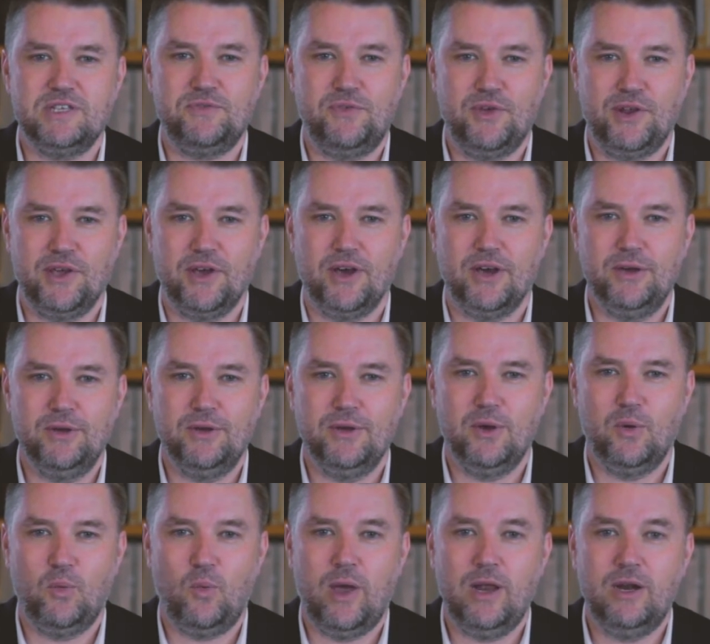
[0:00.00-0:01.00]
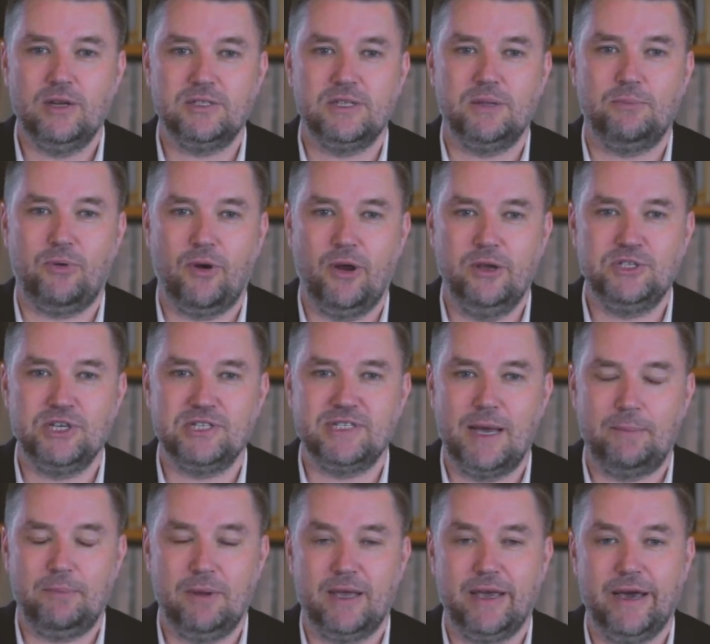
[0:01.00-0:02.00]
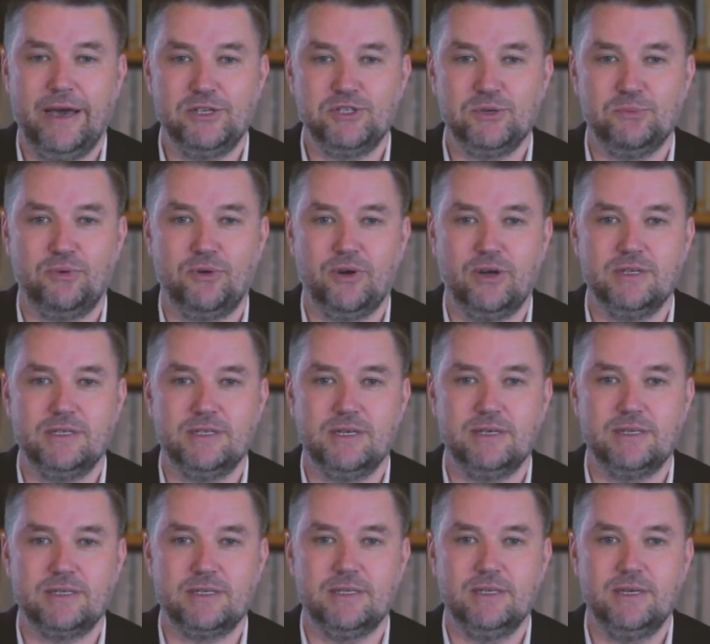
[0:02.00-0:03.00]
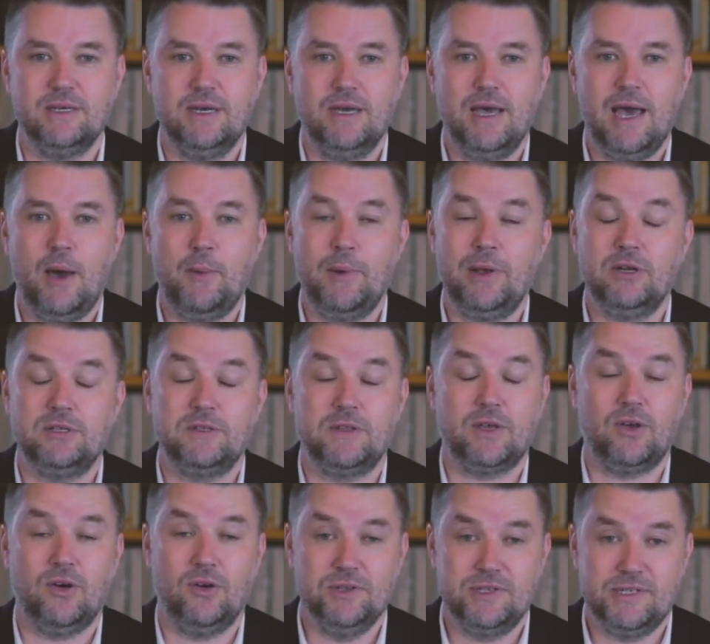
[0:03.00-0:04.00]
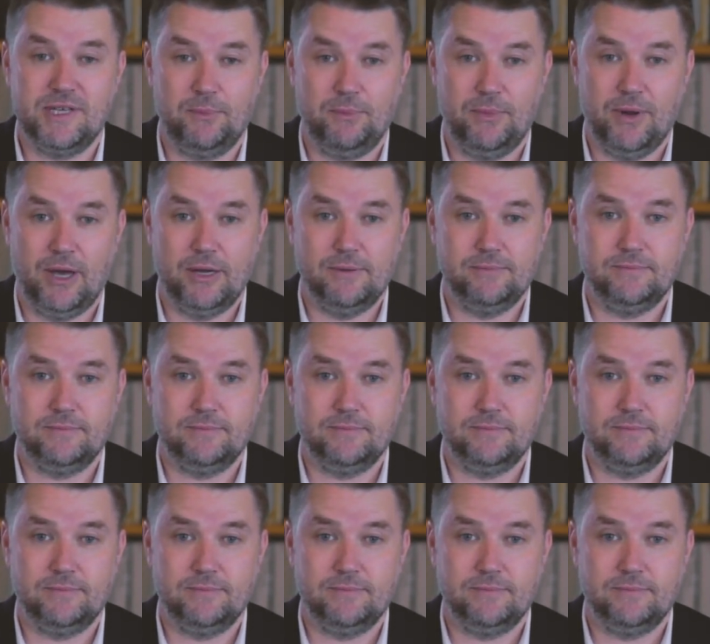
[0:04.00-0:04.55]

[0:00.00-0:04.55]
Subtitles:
video, we looked at the project application process and we looked at the concept note.